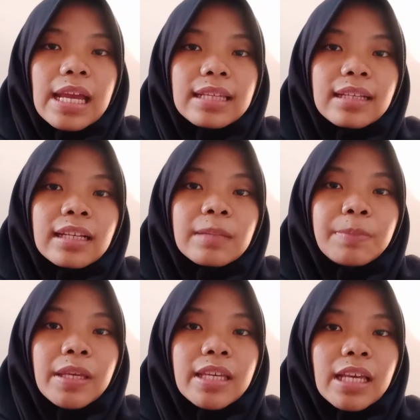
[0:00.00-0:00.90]
Internet
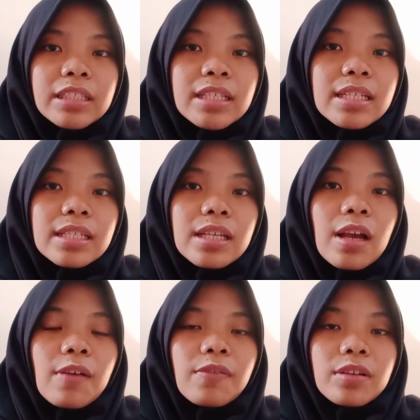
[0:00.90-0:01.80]
packages
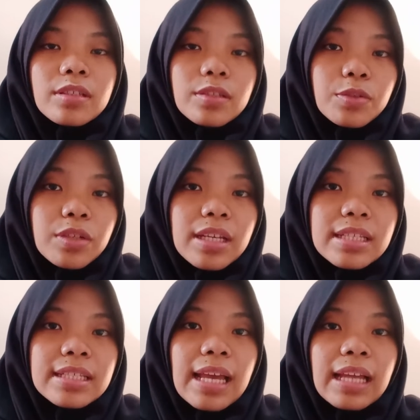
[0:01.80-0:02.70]
for
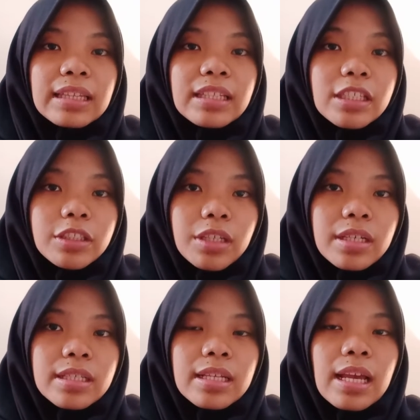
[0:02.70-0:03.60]
students and
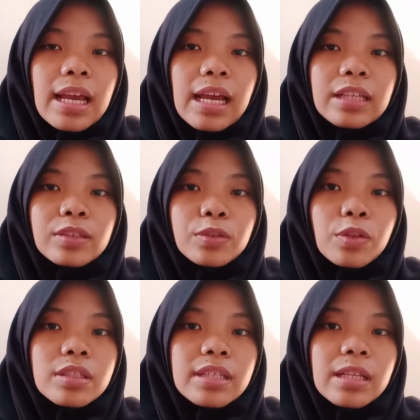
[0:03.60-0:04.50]
teachers and
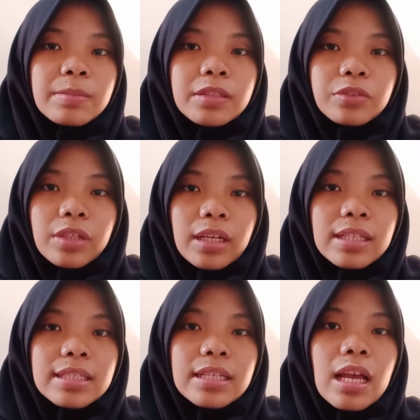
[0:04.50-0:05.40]
tools and
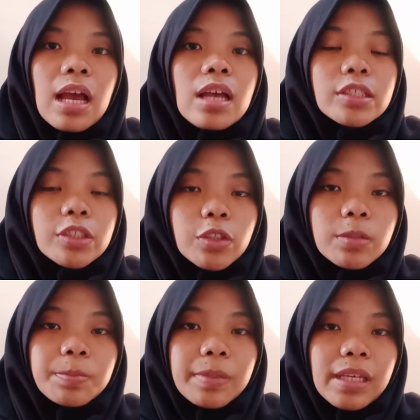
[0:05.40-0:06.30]
materials
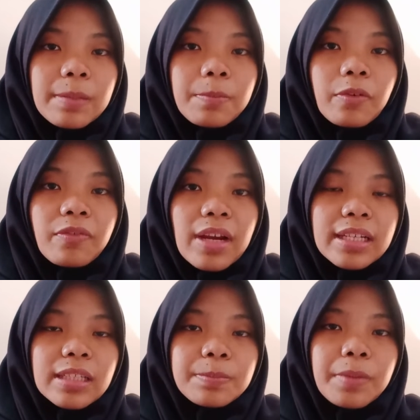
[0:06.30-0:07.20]
should be
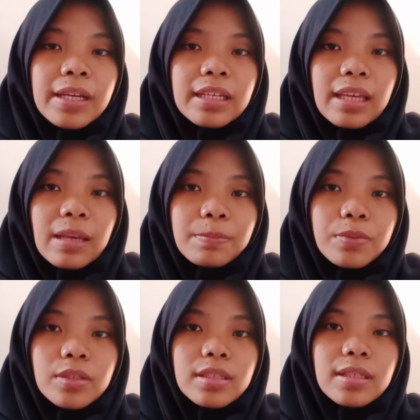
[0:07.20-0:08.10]
provided by the
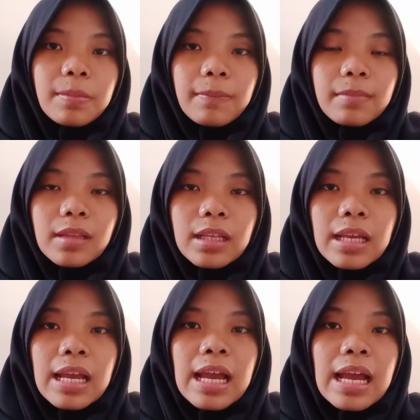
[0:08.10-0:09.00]
campus.
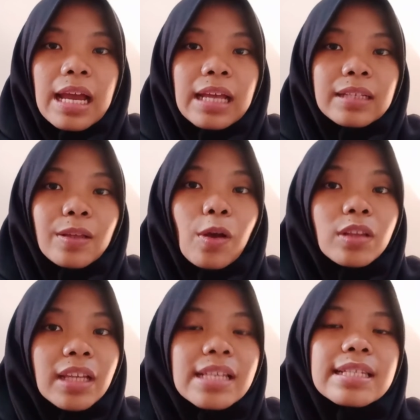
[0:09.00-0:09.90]
And
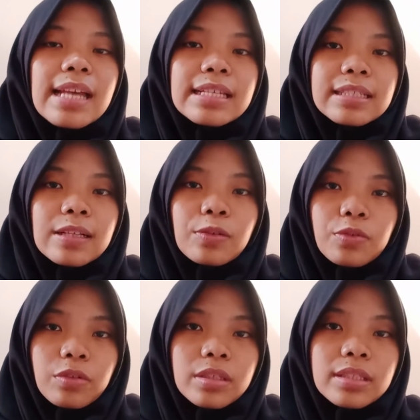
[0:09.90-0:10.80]
online CSL
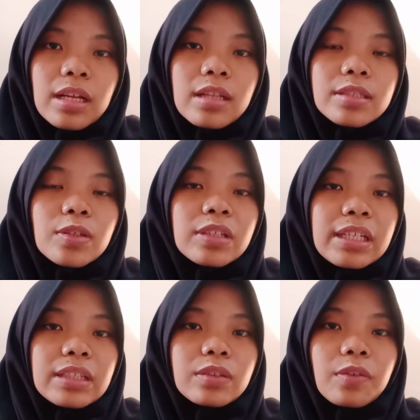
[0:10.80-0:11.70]
rules also
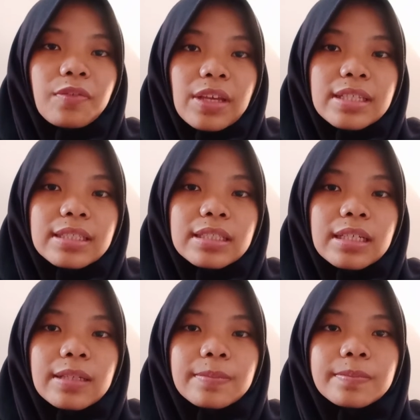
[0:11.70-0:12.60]
need to fix.
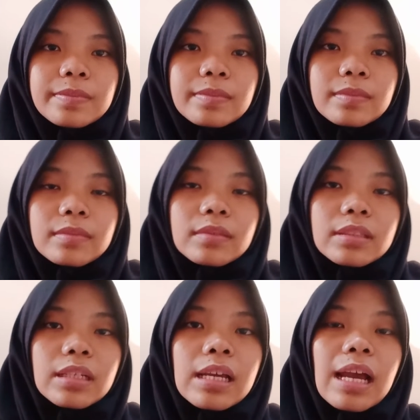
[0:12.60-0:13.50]

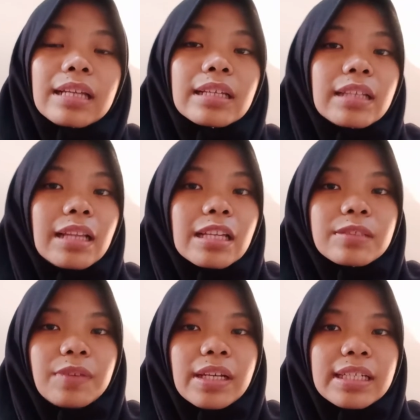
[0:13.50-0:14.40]
And then the
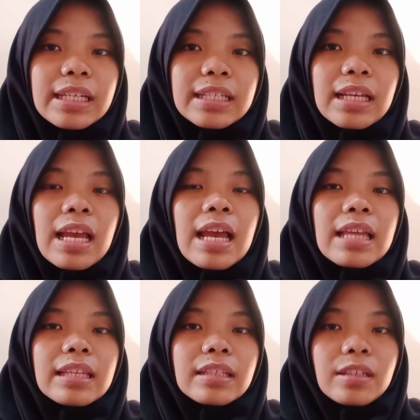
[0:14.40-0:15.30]
last finding
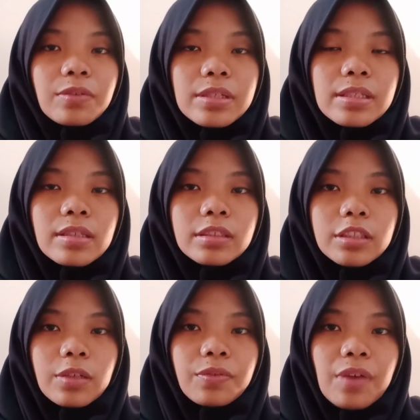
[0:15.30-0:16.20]
that the
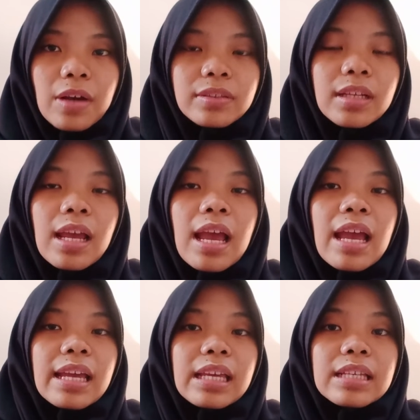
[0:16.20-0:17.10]
researcher found
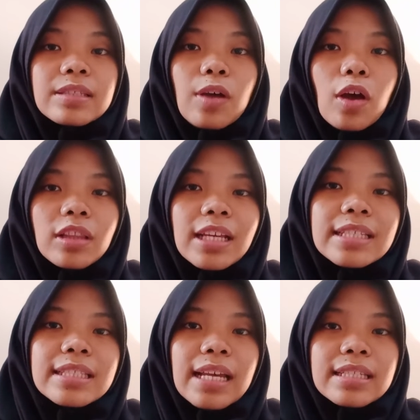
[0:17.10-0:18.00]
is online
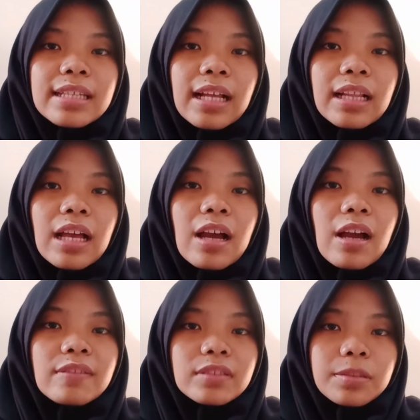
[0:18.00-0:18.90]
CSL
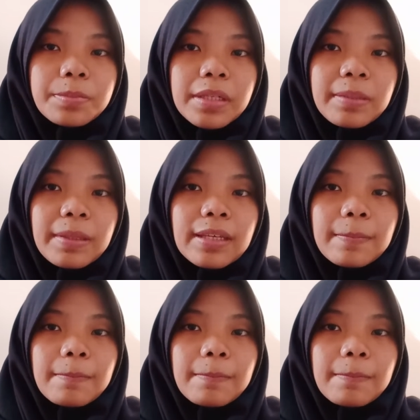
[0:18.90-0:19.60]
after pandemic.